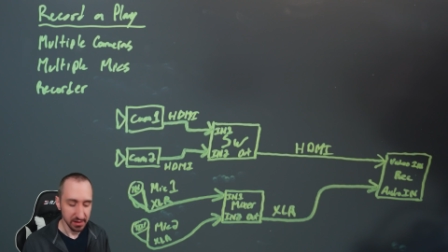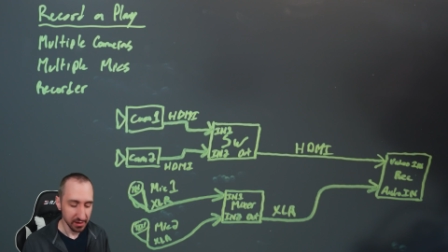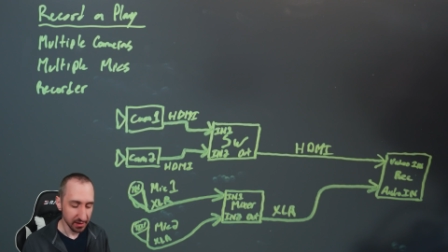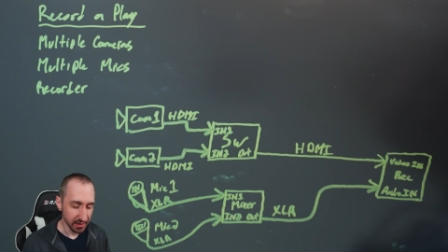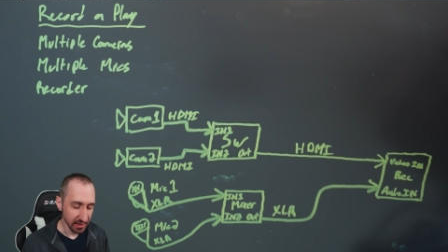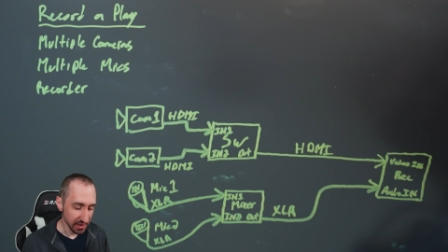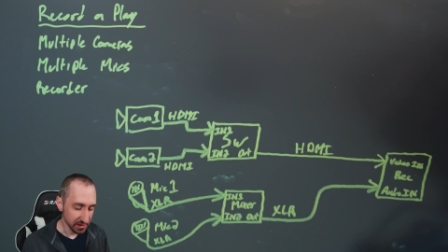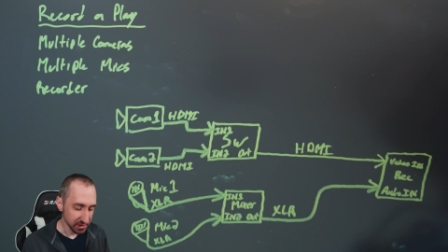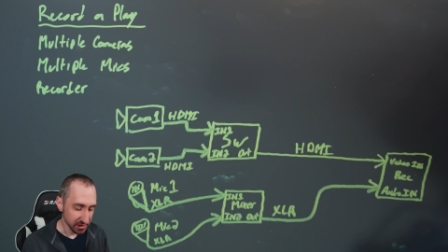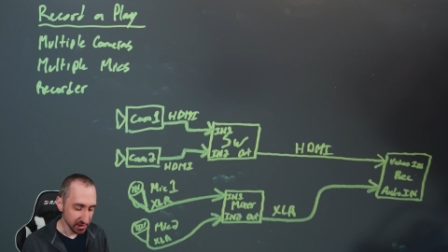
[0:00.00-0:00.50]
You
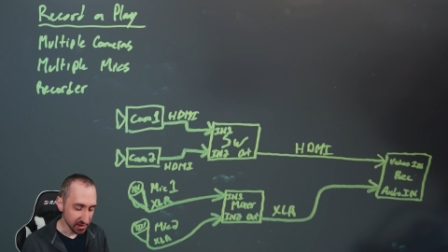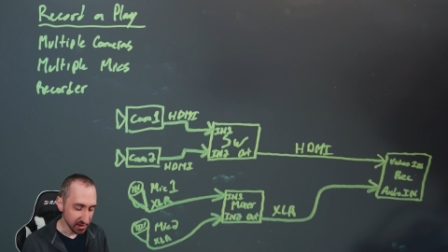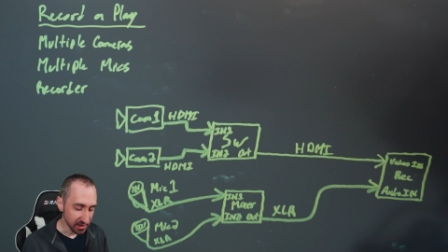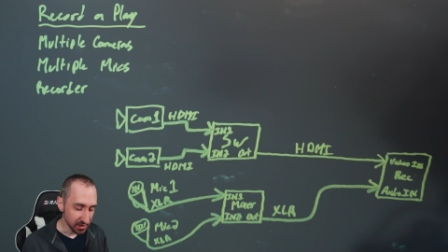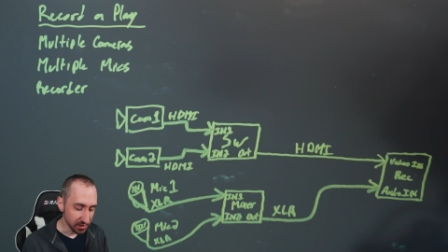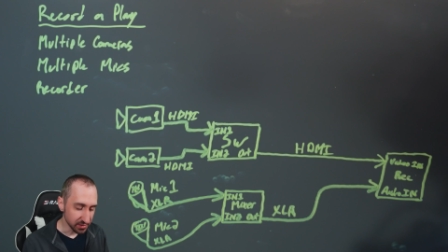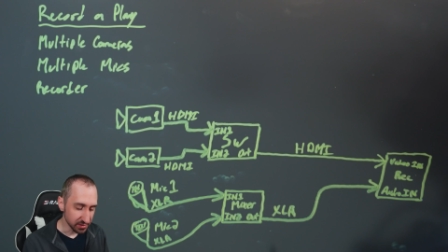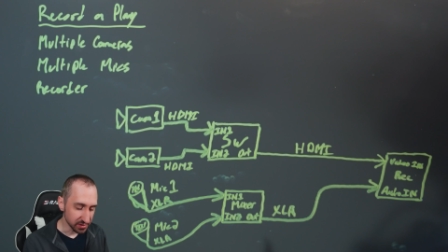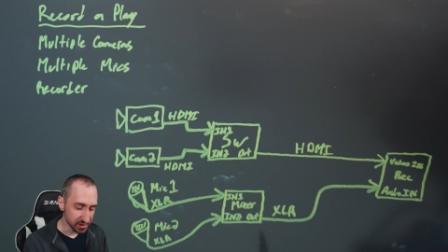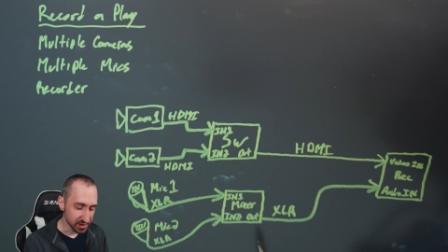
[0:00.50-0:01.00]
can actually
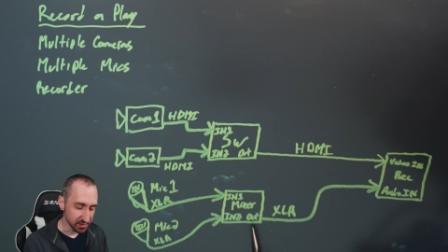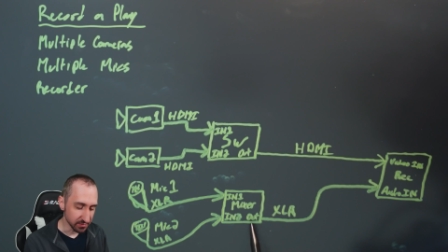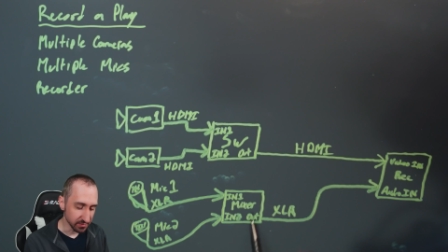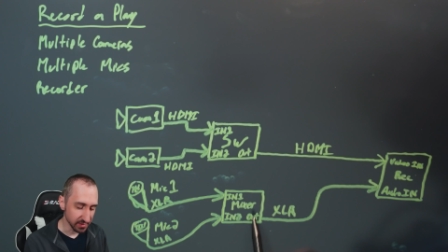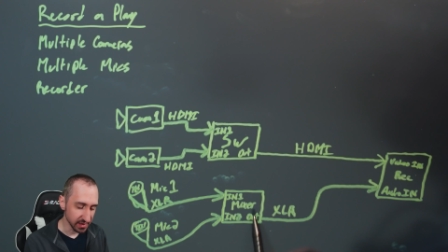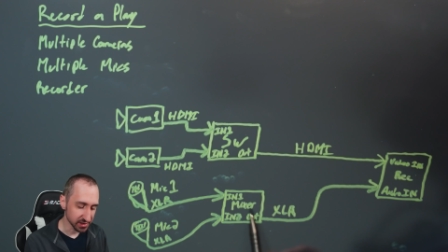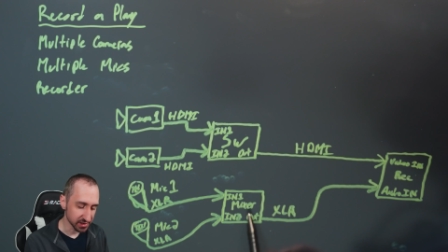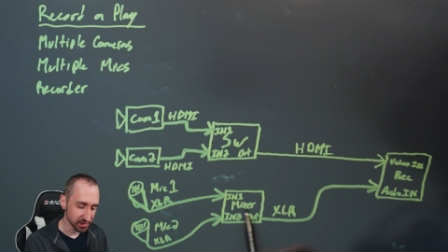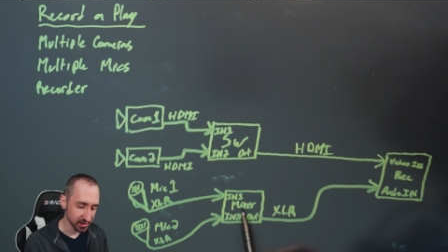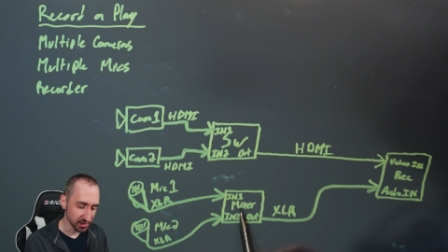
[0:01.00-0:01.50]
use the
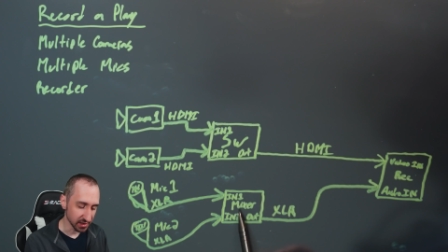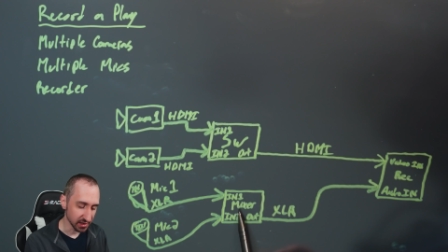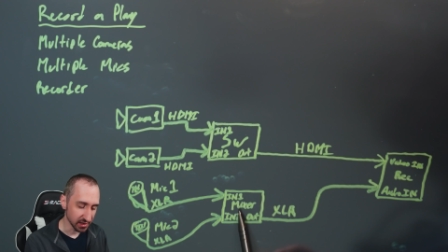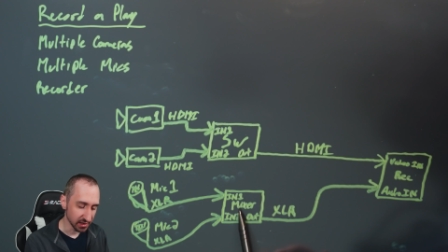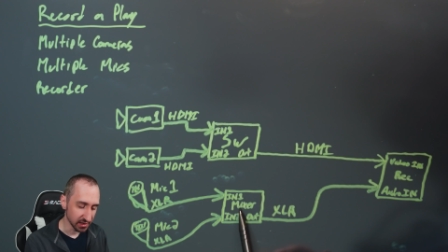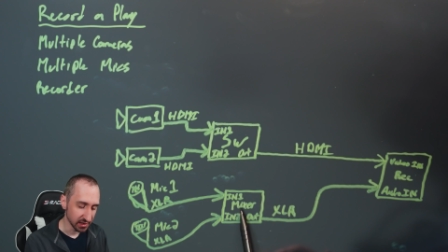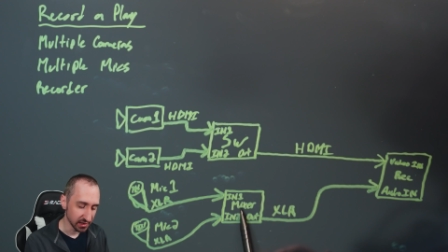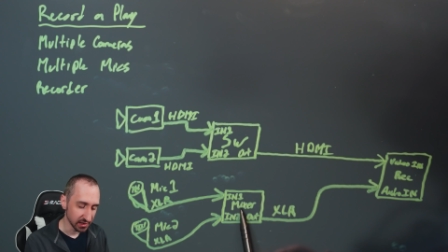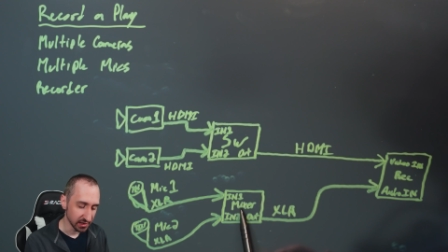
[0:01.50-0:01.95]
mixer